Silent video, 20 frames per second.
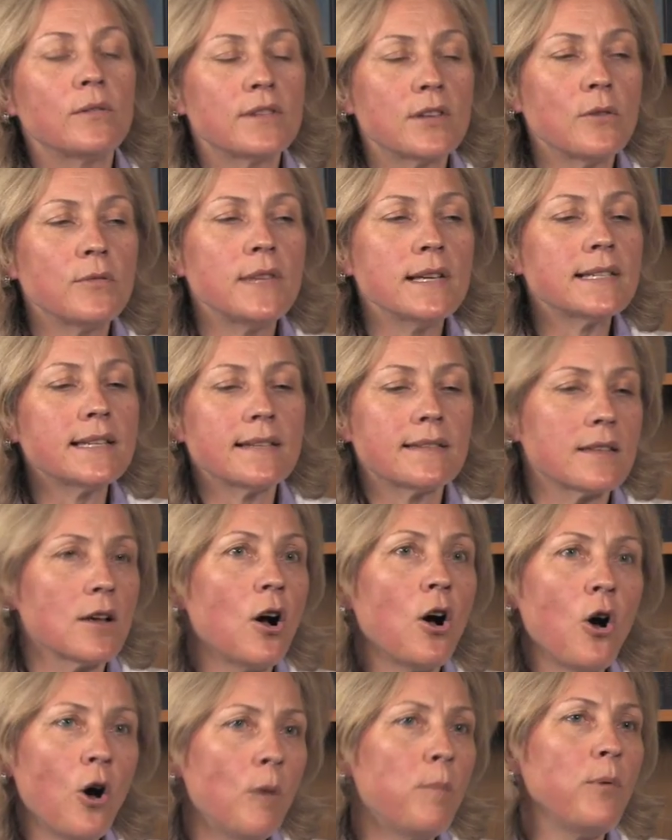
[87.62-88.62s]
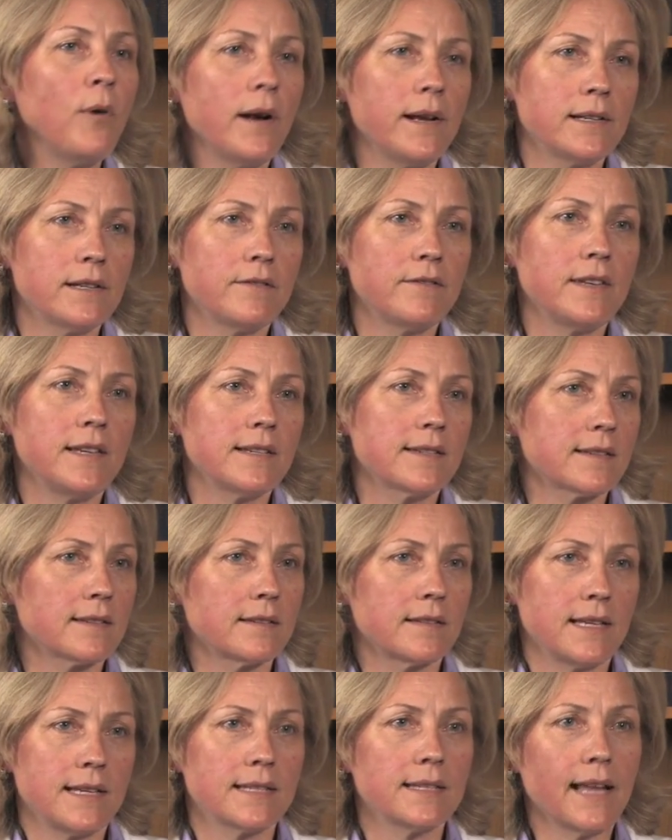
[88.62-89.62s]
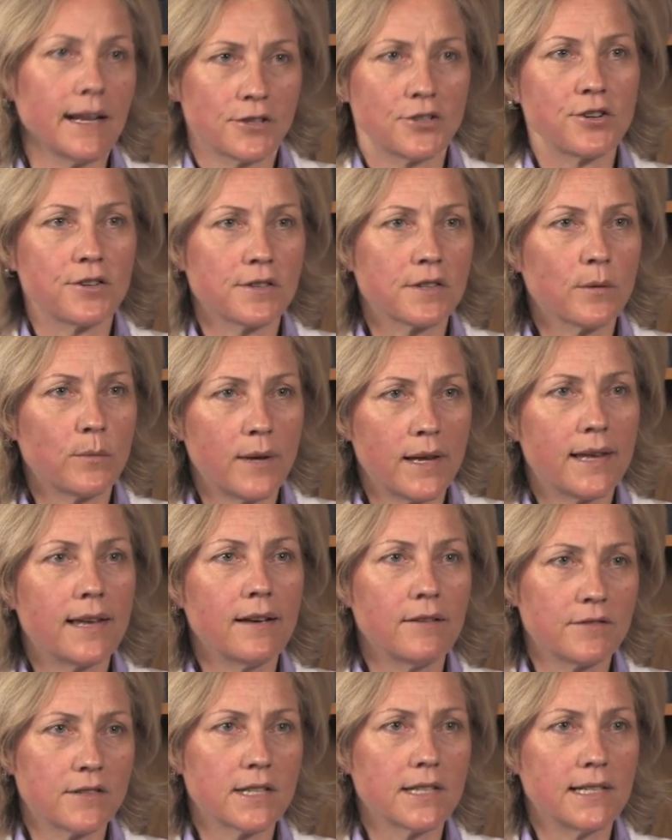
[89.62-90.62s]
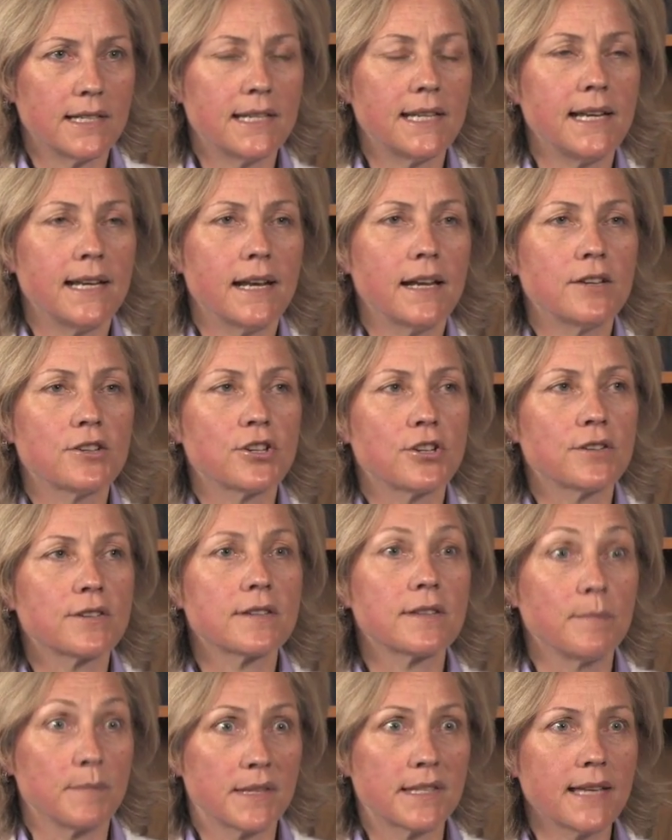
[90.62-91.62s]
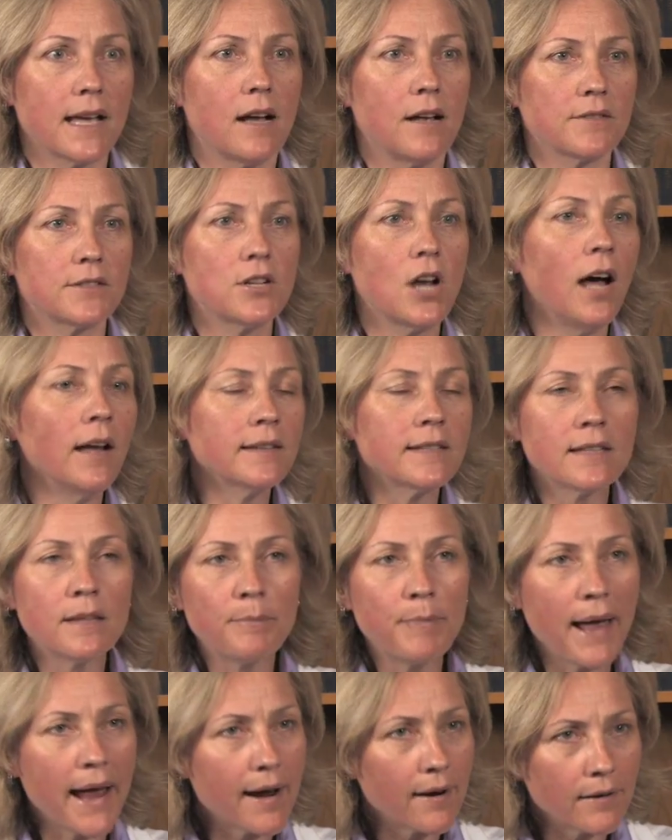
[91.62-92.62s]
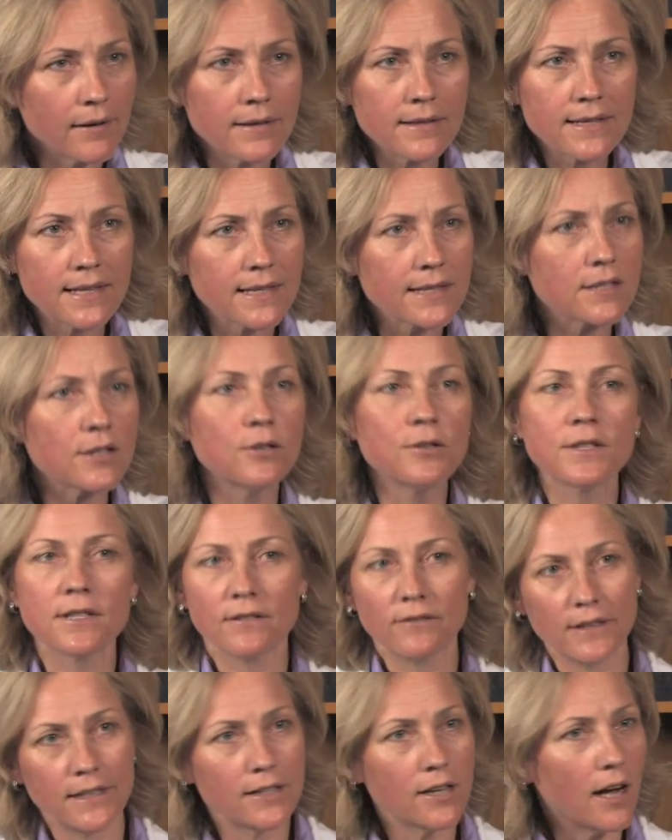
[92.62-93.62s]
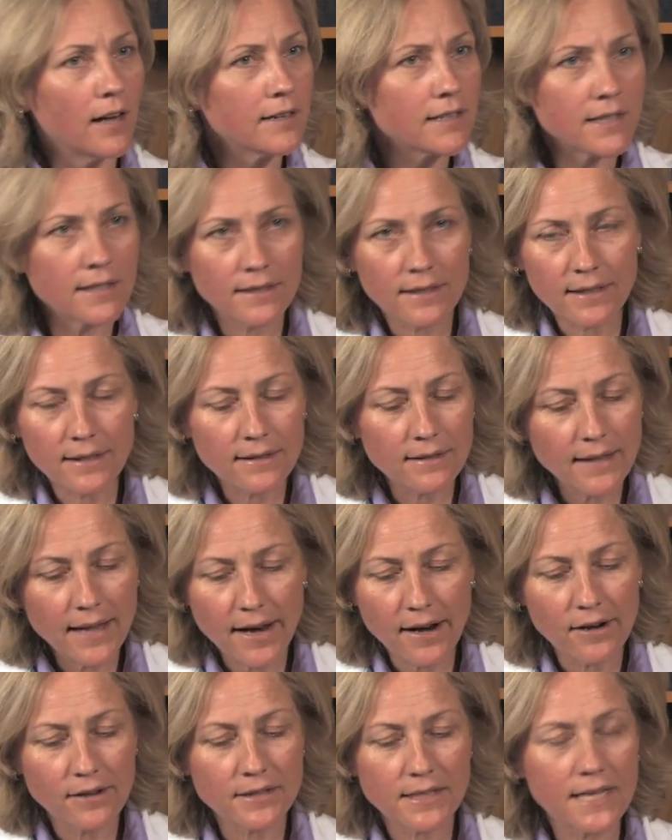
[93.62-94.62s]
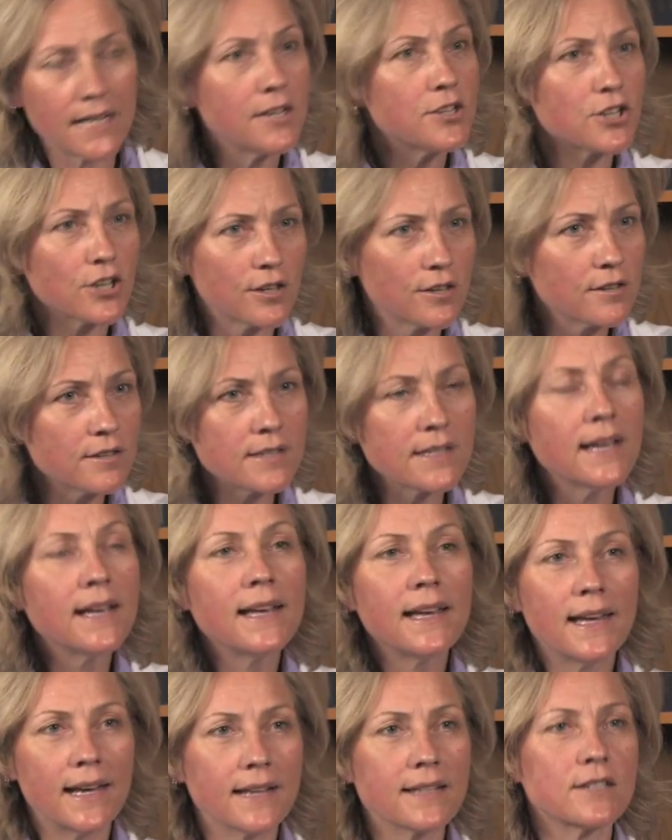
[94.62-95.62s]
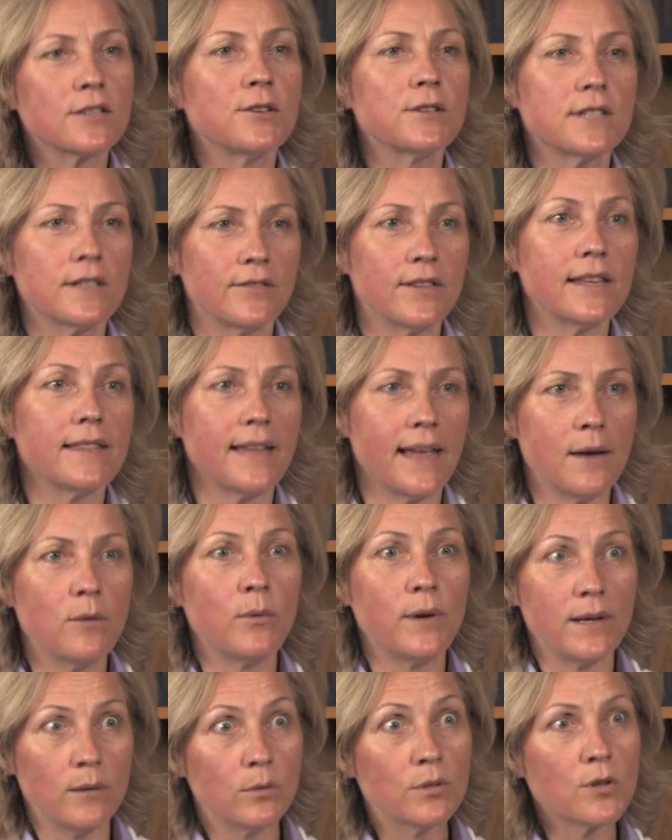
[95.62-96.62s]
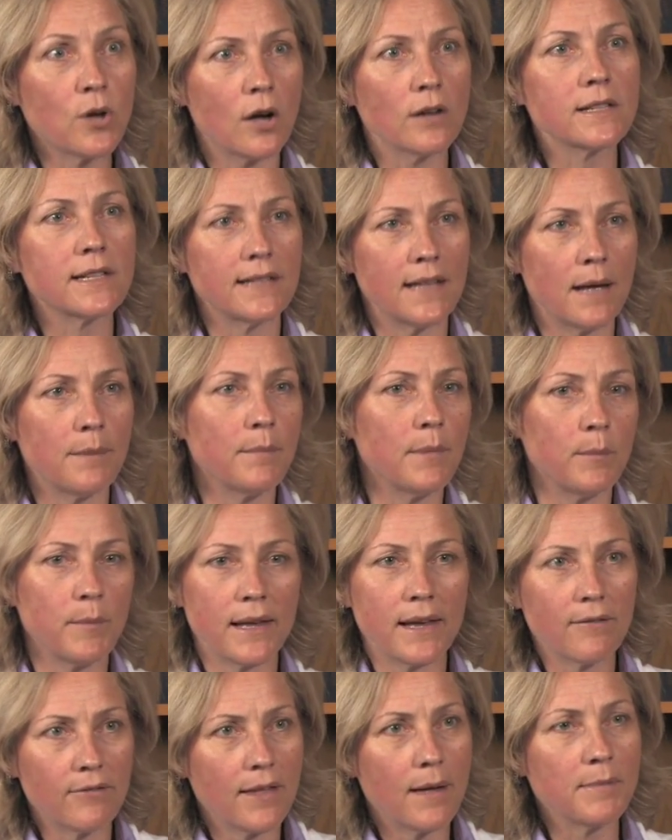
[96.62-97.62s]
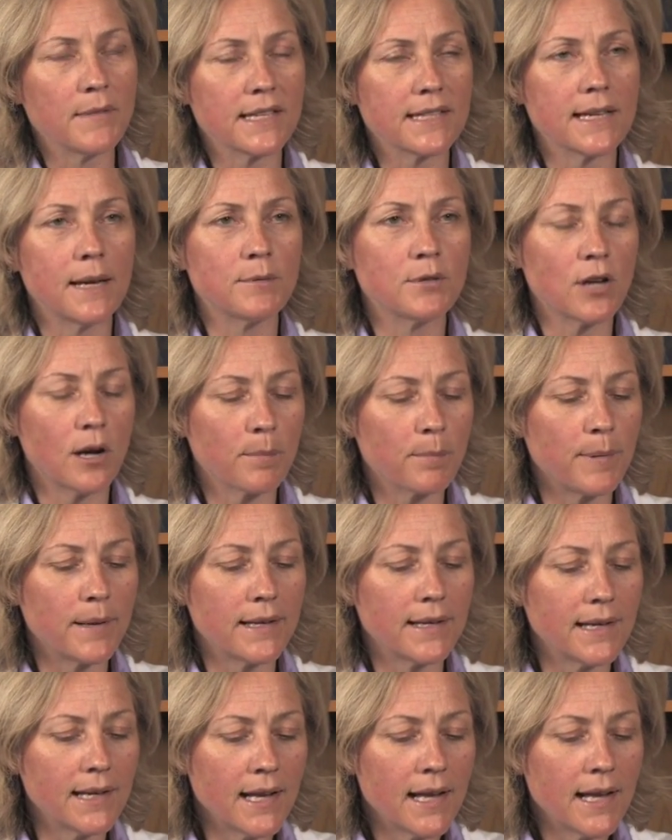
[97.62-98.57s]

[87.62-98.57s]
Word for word: so this is the whole point of these, these lectures that we give to the teenagers themselves, not to the parents exclusively, not to the, their teachers exclusively. They, we talk to them and we give them the same talk, but